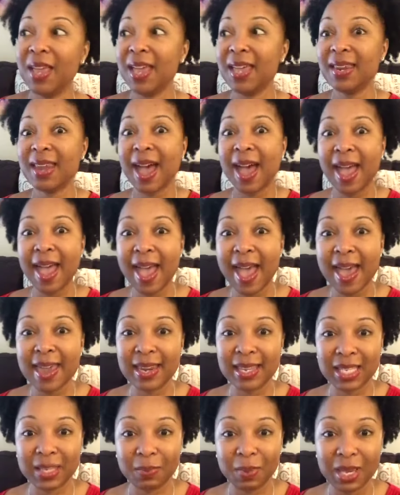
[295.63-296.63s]
Then I
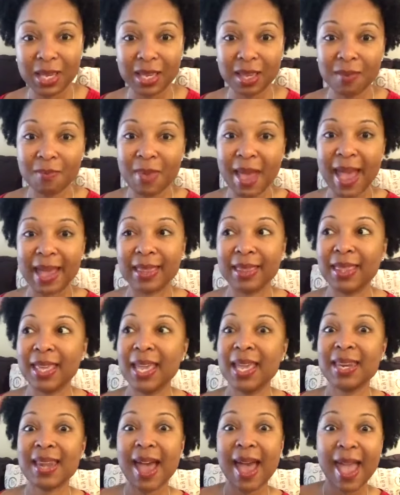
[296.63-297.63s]
added speaking back.
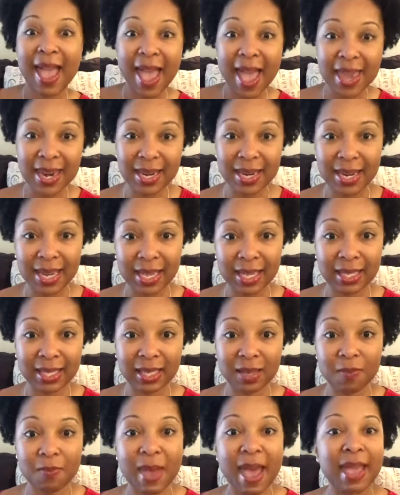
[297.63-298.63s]
Then I added
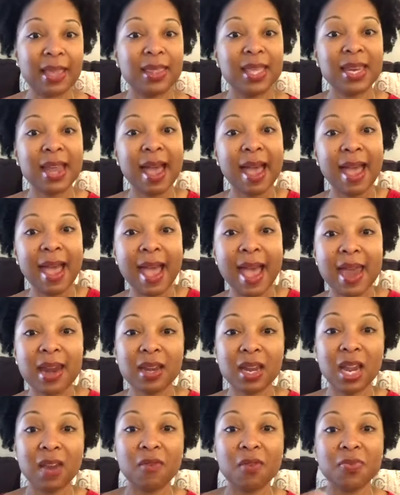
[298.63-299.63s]
dancing back. Then I
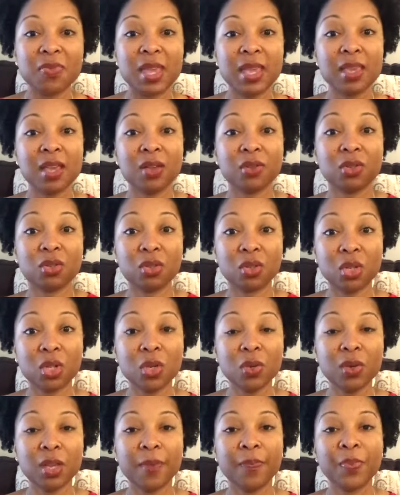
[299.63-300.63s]
added everything else
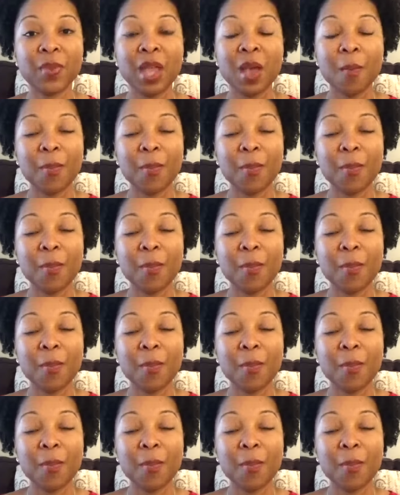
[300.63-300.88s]
to it.